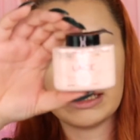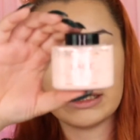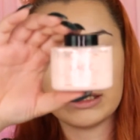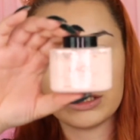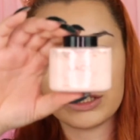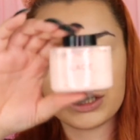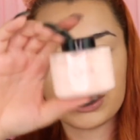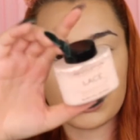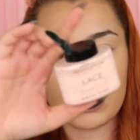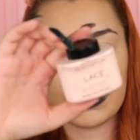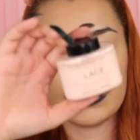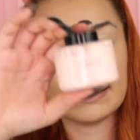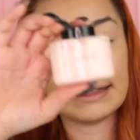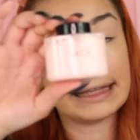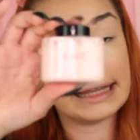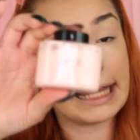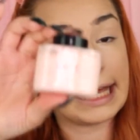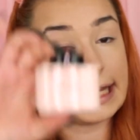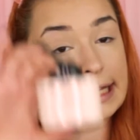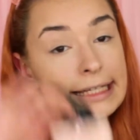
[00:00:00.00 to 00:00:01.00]
in the shade
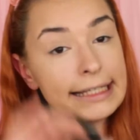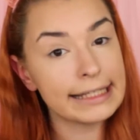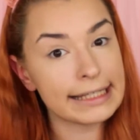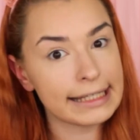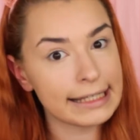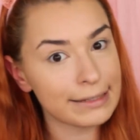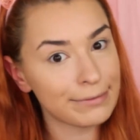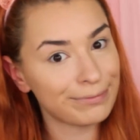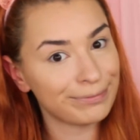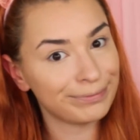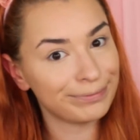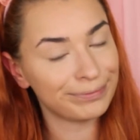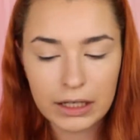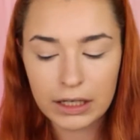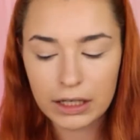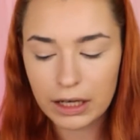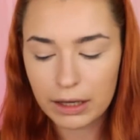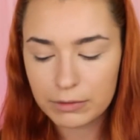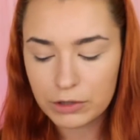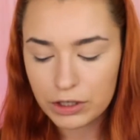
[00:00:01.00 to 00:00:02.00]
Lace.
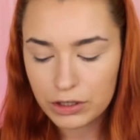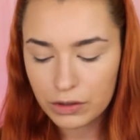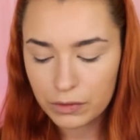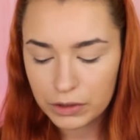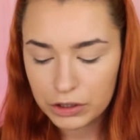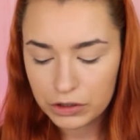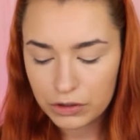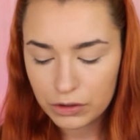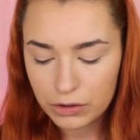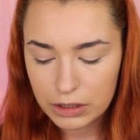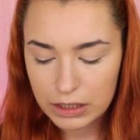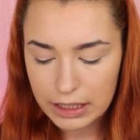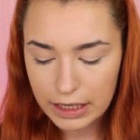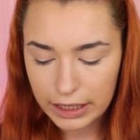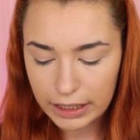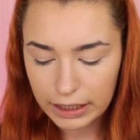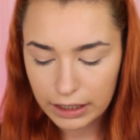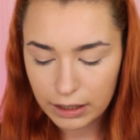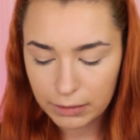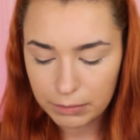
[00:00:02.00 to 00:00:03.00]
I'm just going to
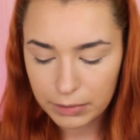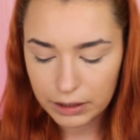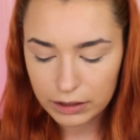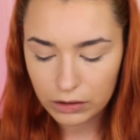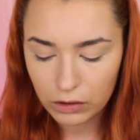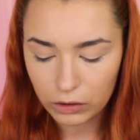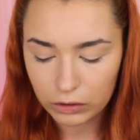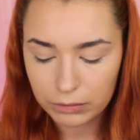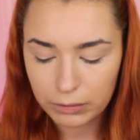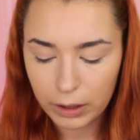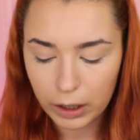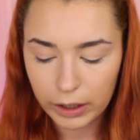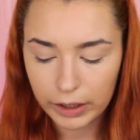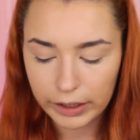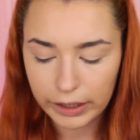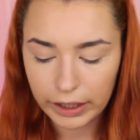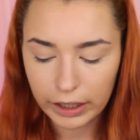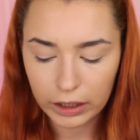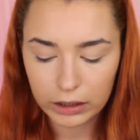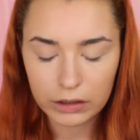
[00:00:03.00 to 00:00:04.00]
take a bit on
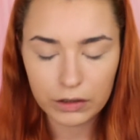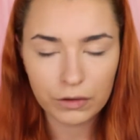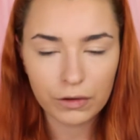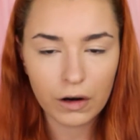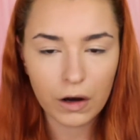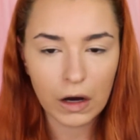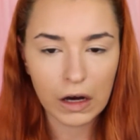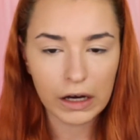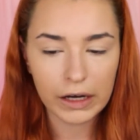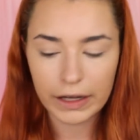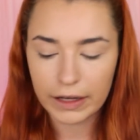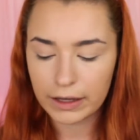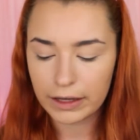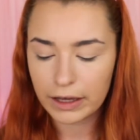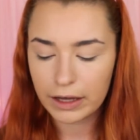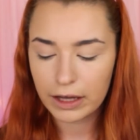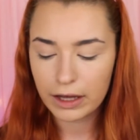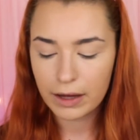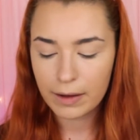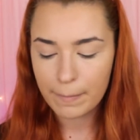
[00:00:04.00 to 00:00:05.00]
my under eye
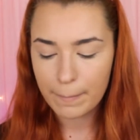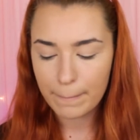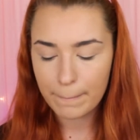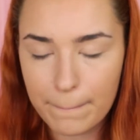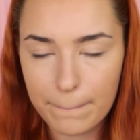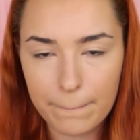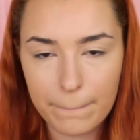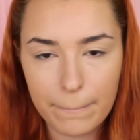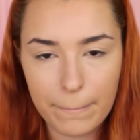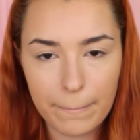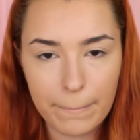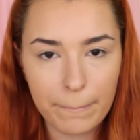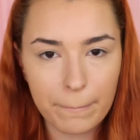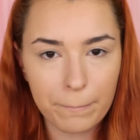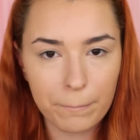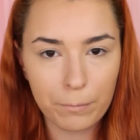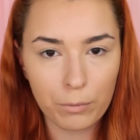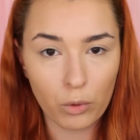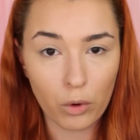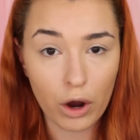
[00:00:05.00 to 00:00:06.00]

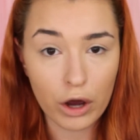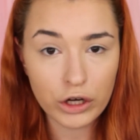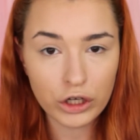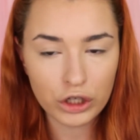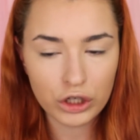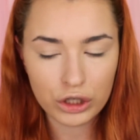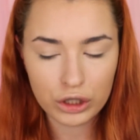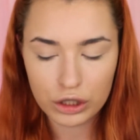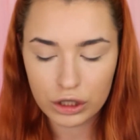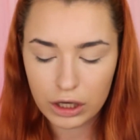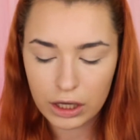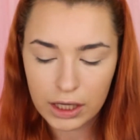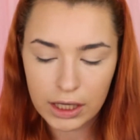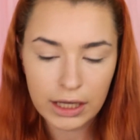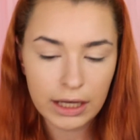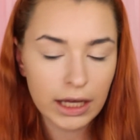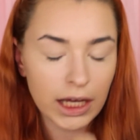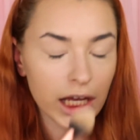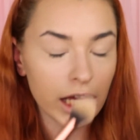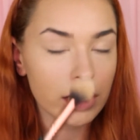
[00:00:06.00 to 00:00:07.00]
brush
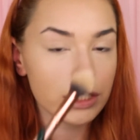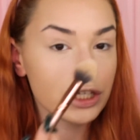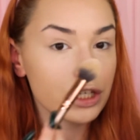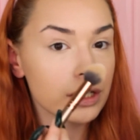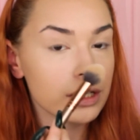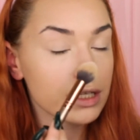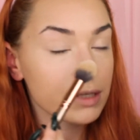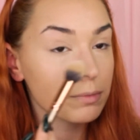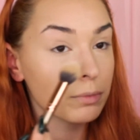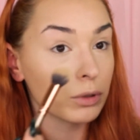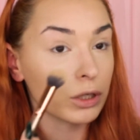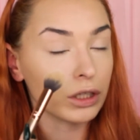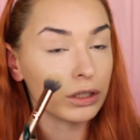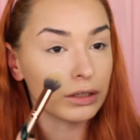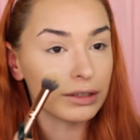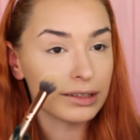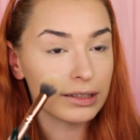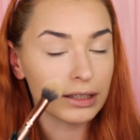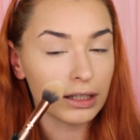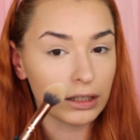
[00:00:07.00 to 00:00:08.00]
and just put
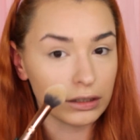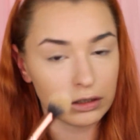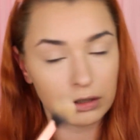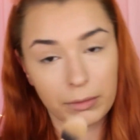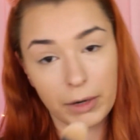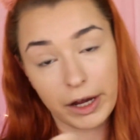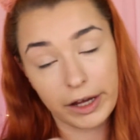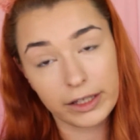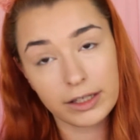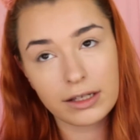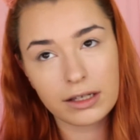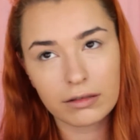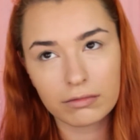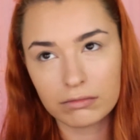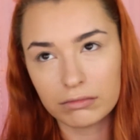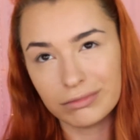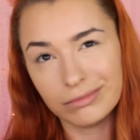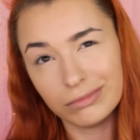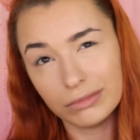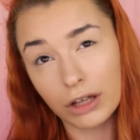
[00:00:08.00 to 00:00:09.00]
it under my eyes.
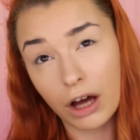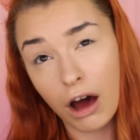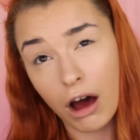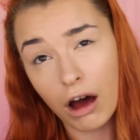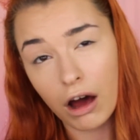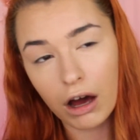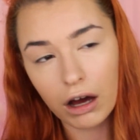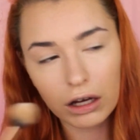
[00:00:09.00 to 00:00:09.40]
Duh.